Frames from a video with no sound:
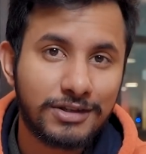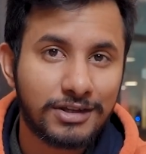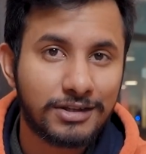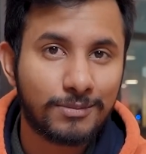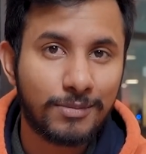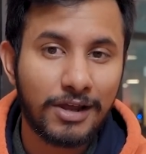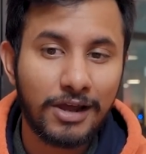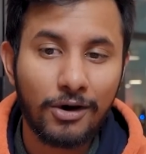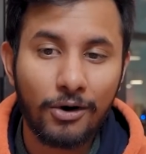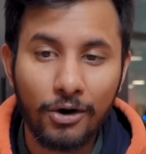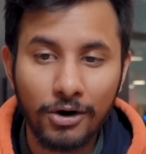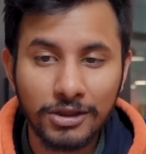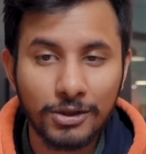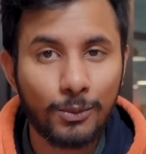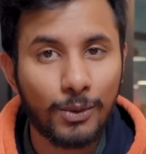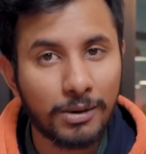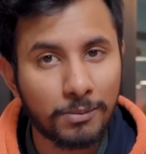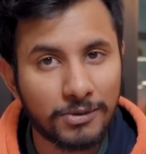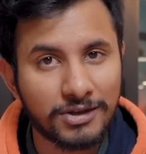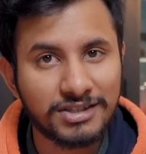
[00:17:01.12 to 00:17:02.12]
display on
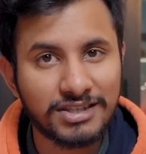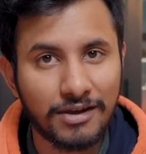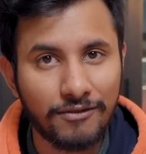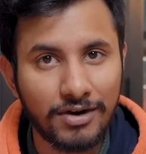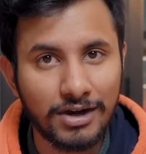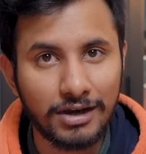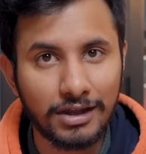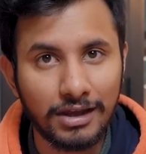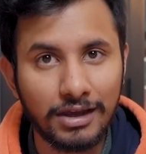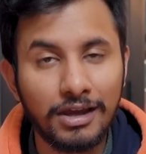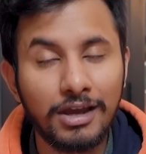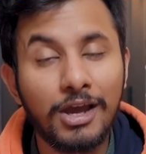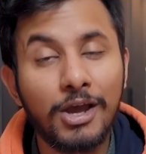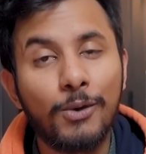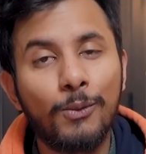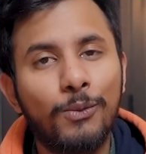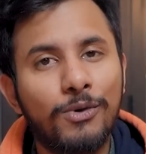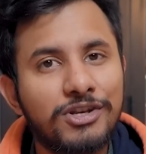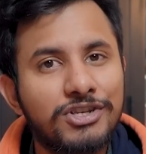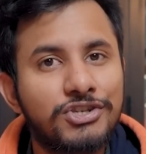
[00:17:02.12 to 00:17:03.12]
the OnePlus 7T,
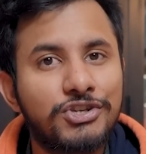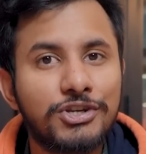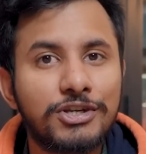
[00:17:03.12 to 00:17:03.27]
which